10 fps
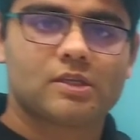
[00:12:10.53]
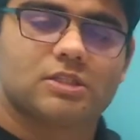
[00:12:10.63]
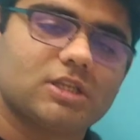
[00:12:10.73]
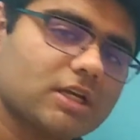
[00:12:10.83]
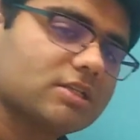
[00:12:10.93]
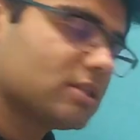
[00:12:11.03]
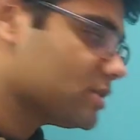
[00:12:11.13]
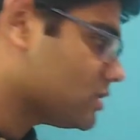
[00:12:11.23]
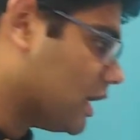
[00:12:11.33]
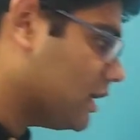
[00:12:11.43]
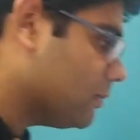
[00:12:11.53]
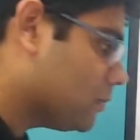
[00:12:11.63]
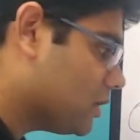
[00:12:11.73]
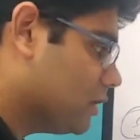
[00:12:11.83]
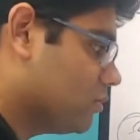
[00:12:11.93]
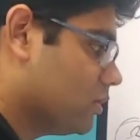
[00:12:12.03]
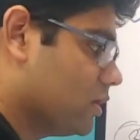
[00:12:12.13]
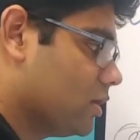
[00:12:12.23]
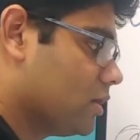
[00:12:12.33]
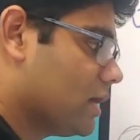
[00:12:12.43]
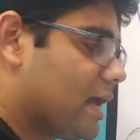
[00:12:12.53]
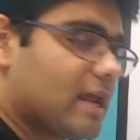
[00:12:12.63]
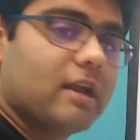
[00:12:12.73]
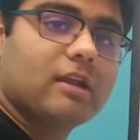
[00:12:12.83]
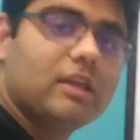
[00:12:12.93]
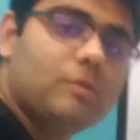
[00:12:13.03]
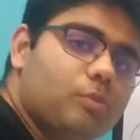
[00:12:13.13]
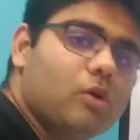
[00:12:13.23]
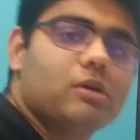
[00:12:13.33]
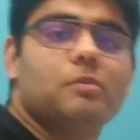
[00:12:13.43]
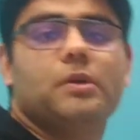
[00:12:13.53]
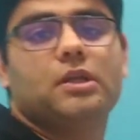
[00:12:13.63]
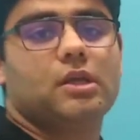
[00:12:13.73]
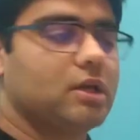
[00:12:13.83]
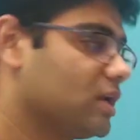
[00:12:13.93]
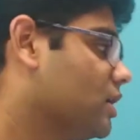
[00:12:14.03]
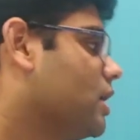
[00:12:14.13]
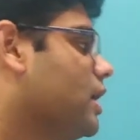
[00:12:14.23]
Just the same keyword, and I keep on repeating them.